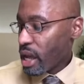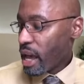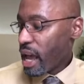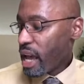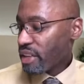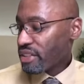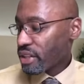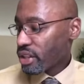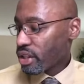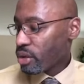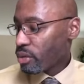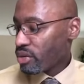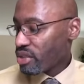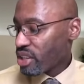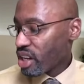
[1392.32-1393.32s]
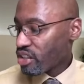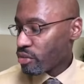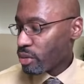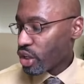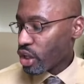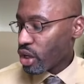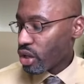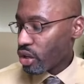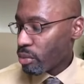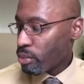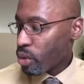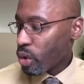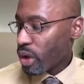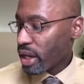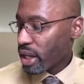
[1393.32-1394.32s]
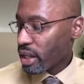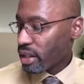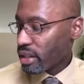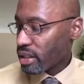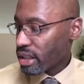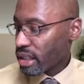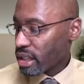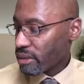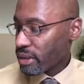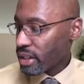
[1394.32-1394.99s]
Execute judgment in the morning and deliver